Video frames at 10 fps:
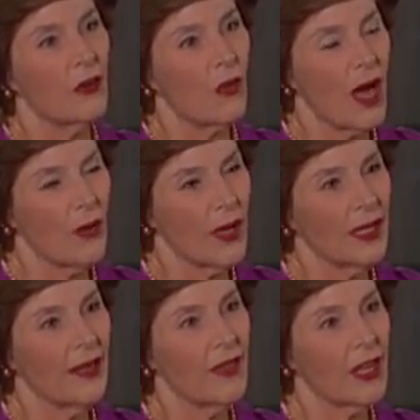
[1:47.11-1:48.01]
while we
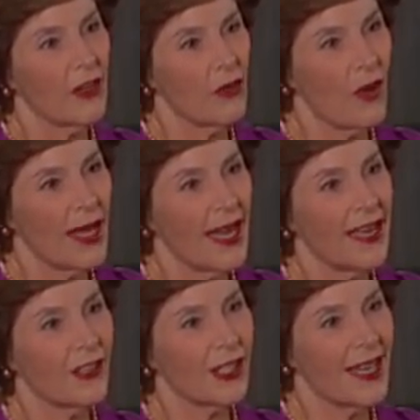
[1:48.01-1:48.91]
lived there in the White House.